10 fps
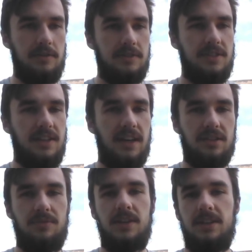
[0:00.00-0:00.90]

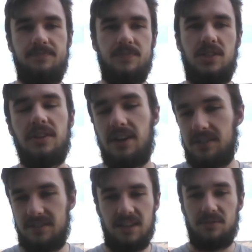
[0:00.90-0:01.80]
CSV. Now
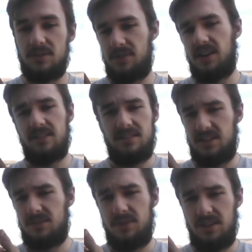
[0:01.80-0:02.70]
it's saved to file
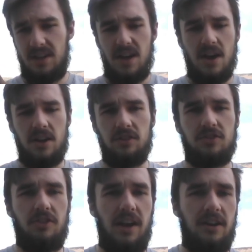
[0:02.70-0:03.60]
CSV, which is
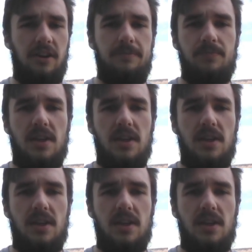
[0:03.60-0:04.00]
great and all.